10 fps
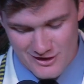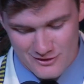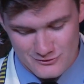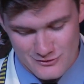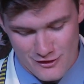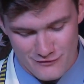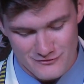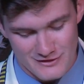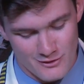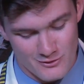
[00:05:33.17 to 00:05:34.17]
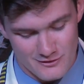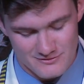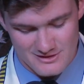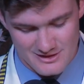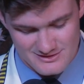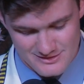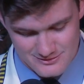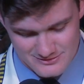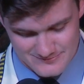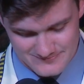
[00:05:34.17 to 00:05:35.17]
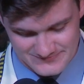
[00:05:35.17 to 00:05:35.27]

out half an hour after lights out.